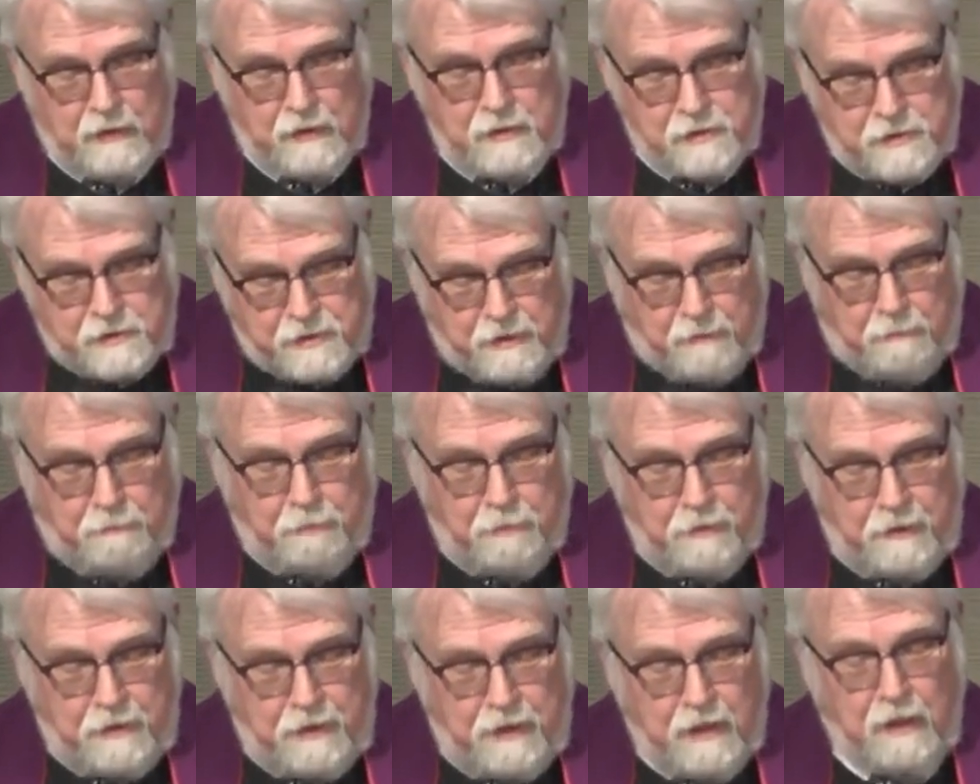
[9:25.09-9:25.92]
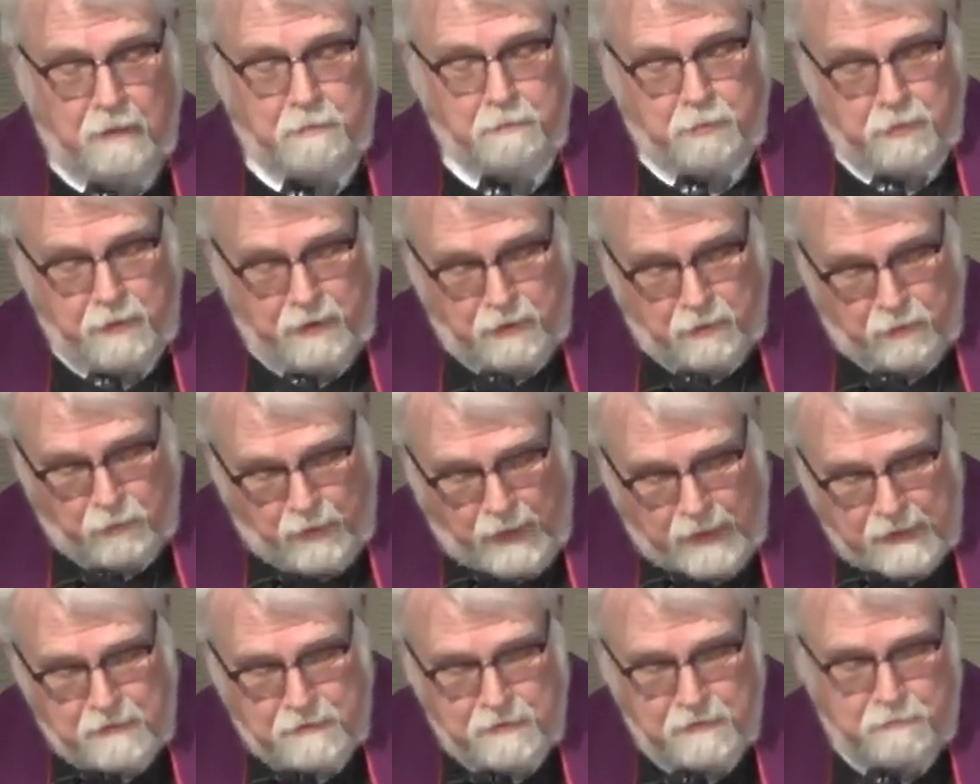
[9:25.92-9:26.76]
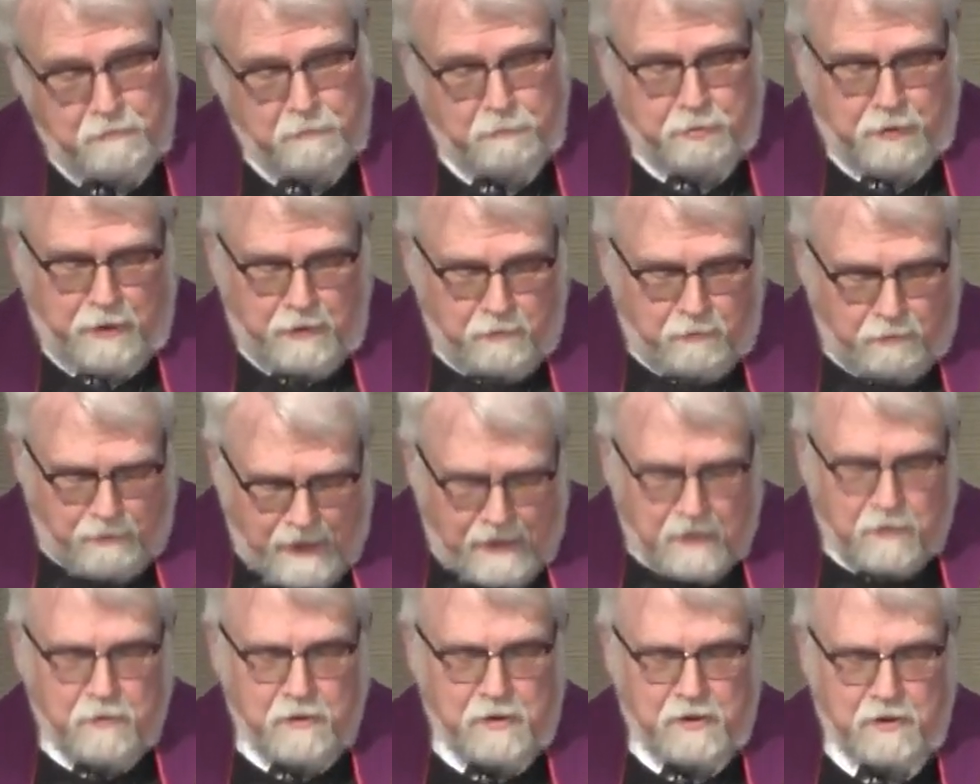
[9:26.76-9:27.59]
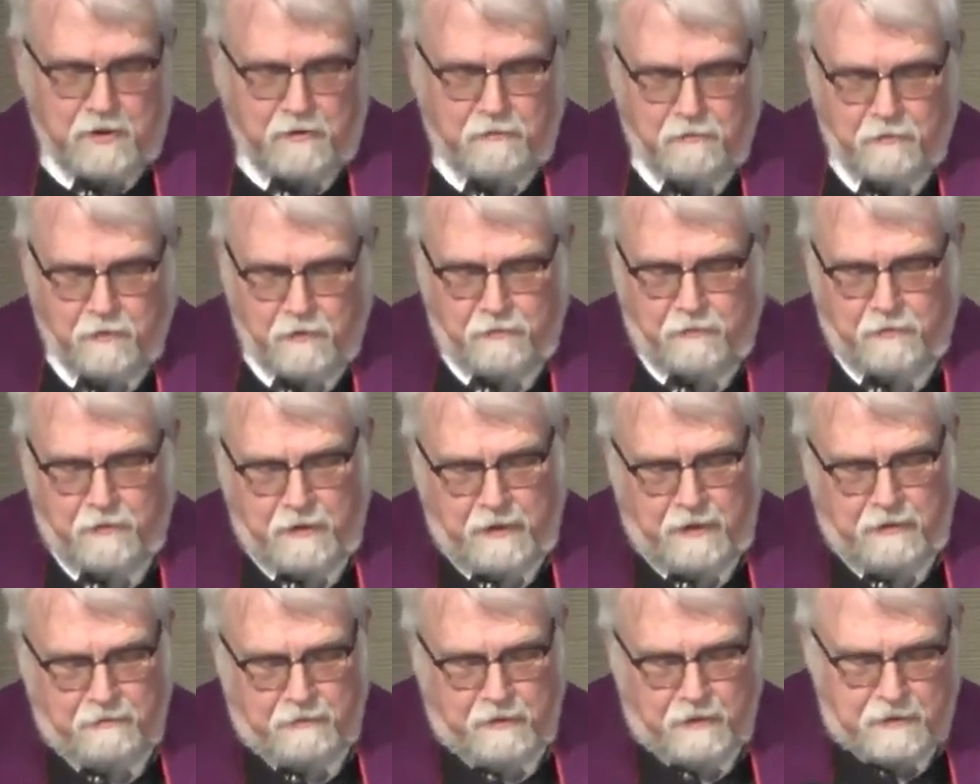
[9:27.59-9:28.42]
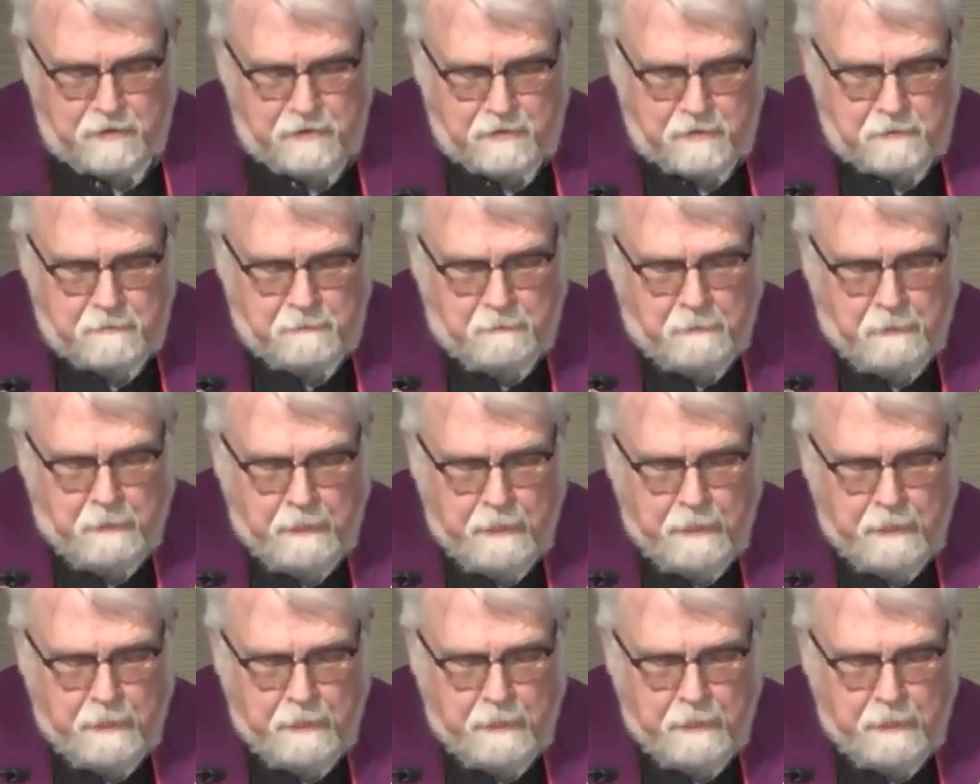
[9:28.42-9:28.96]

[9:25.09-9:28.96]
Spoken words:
simply a prerequisite for forgiveness.